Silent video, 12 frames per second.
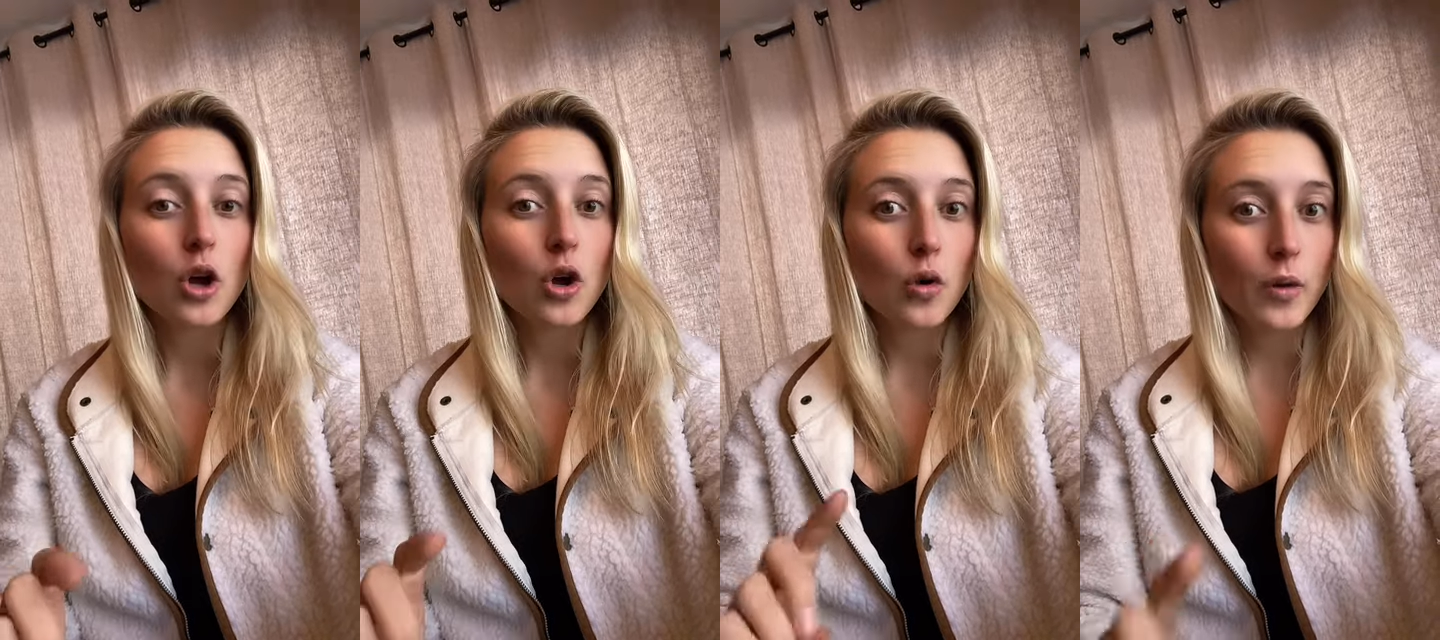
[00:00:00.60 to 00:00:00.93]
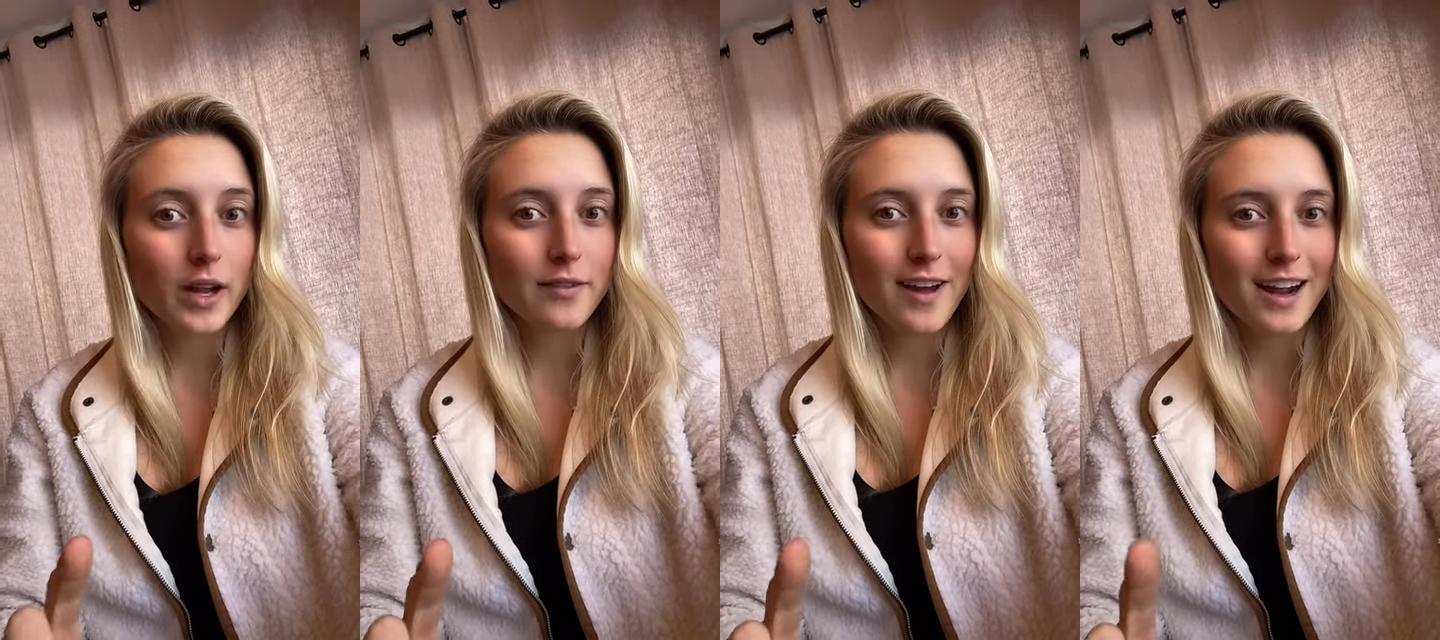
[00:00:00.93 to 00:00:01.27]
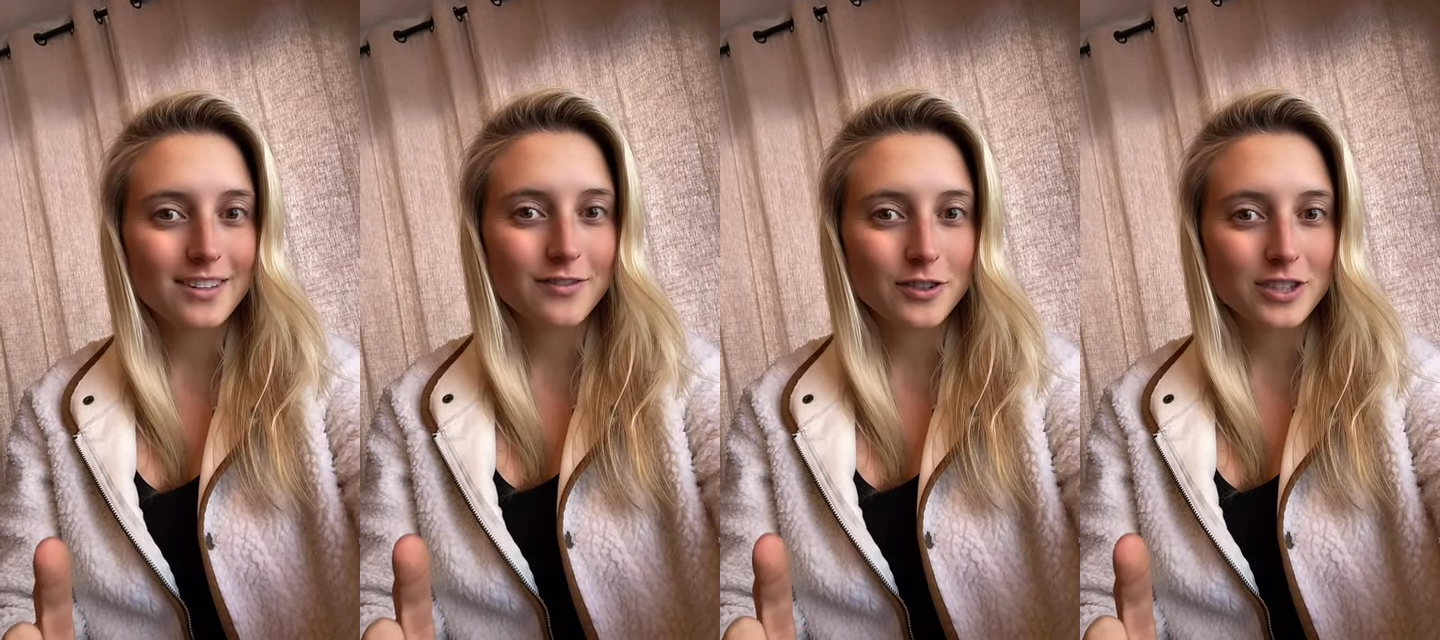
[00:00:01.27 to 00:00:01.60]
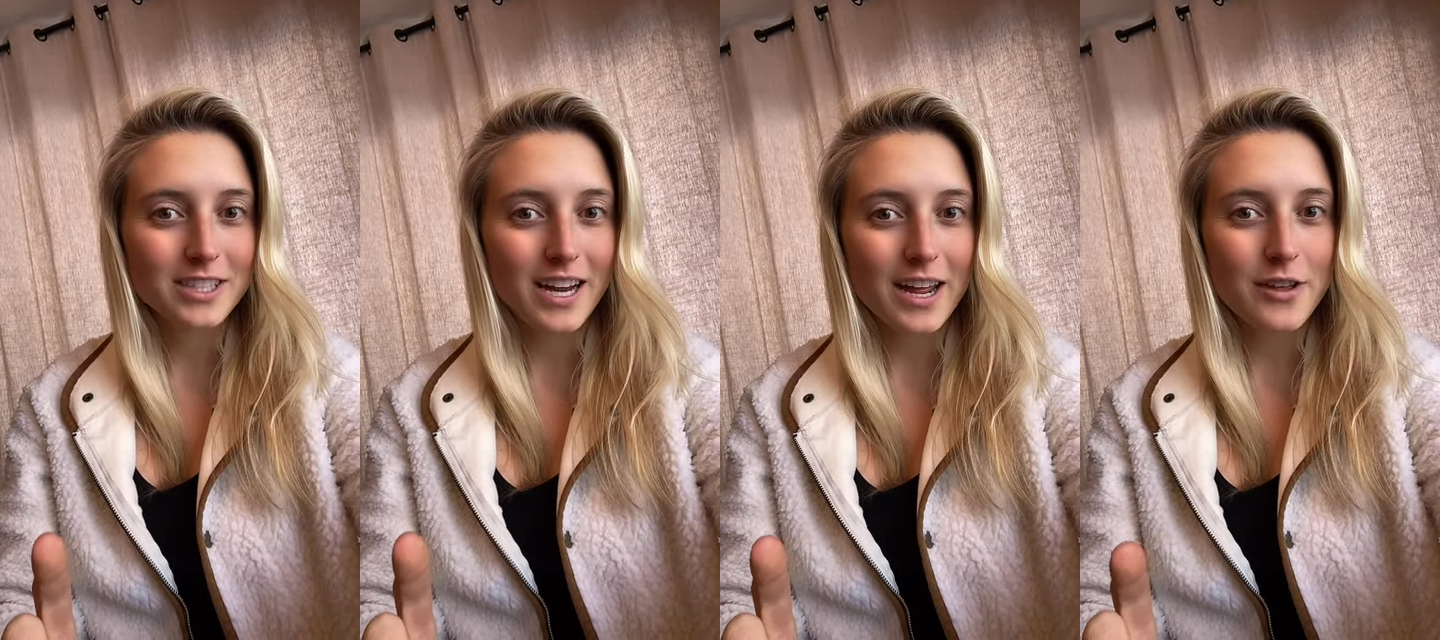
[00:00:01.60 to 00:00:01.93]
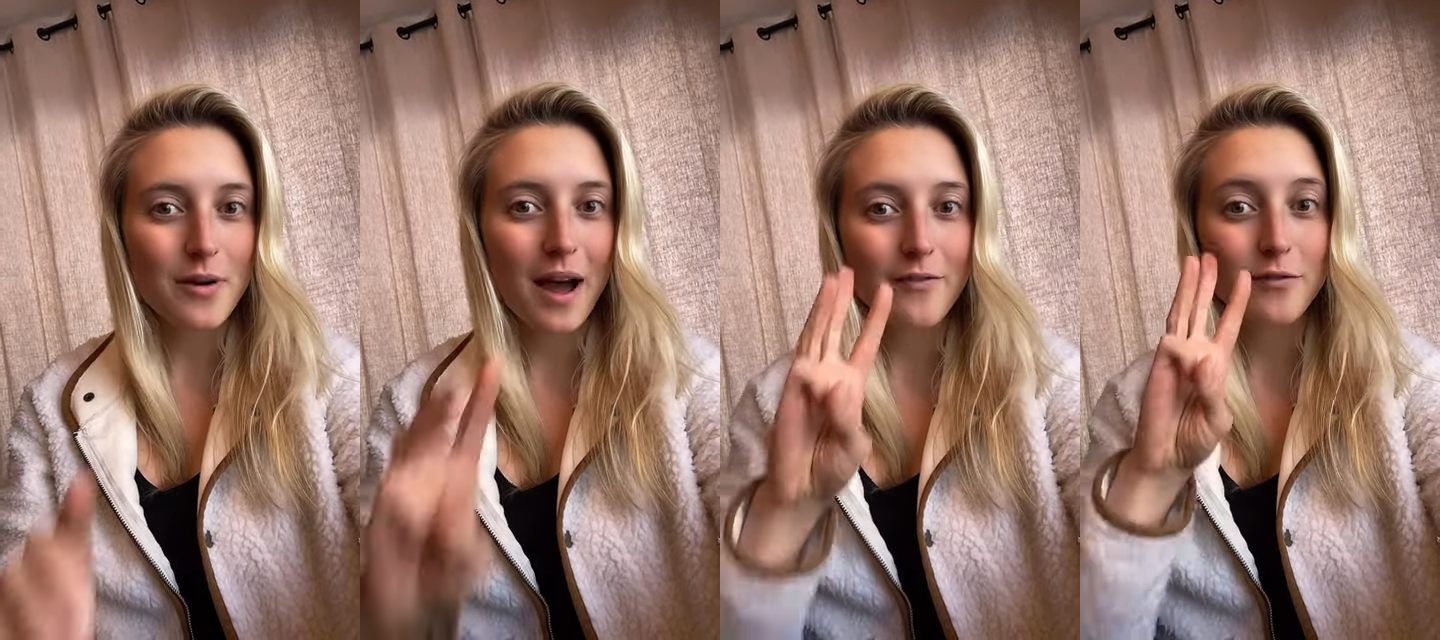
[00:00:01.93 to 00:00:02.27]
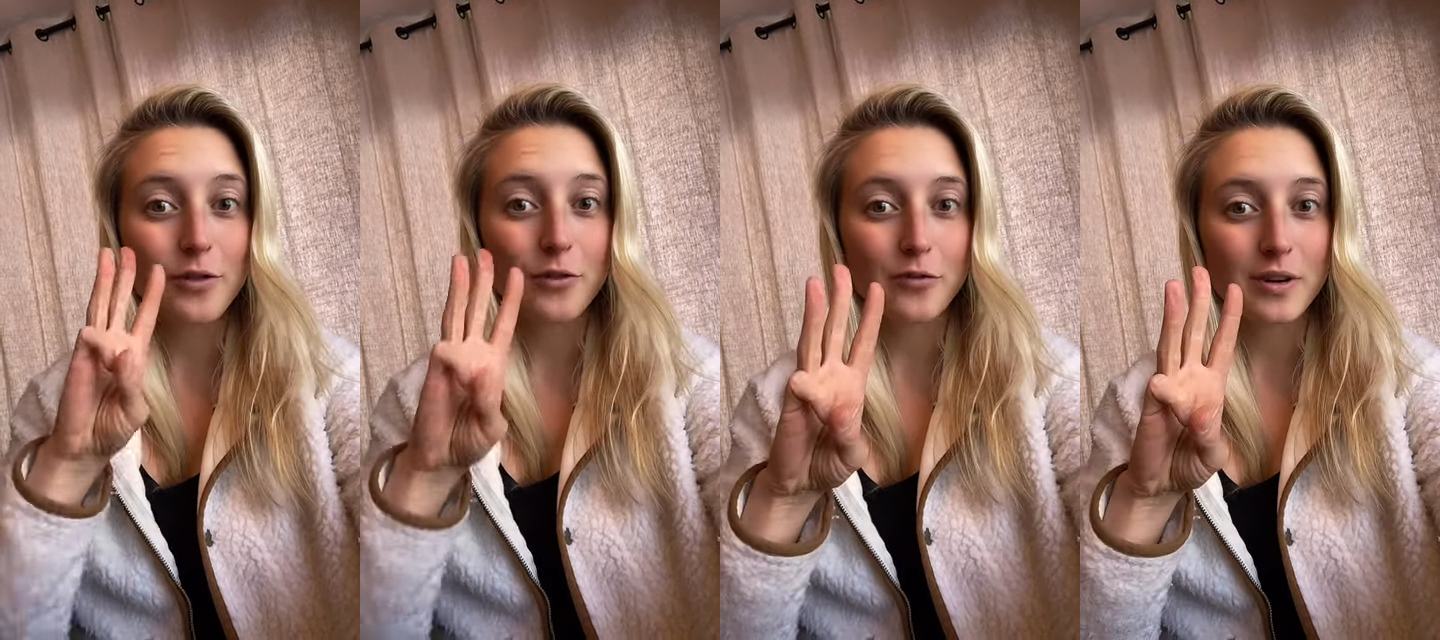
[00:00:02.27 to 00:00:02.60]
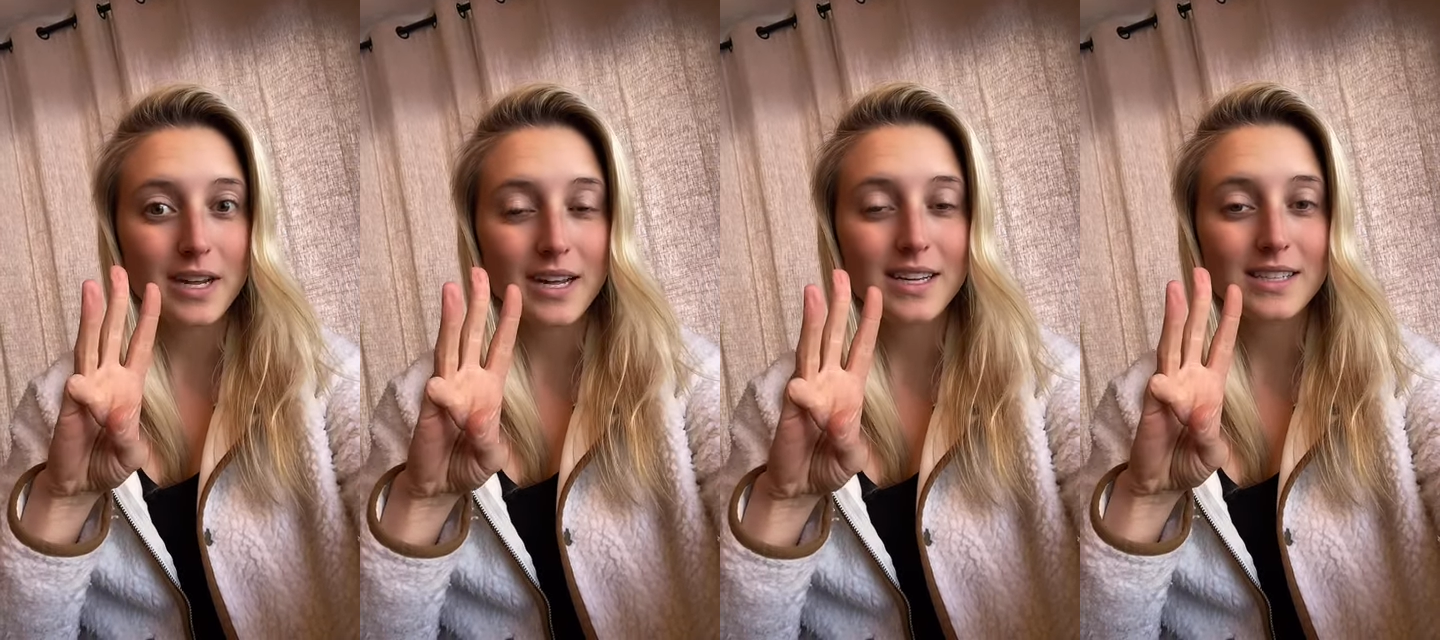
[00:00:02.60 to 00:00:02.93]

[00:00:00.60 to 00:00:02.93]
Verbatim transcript: quick fact for today you have three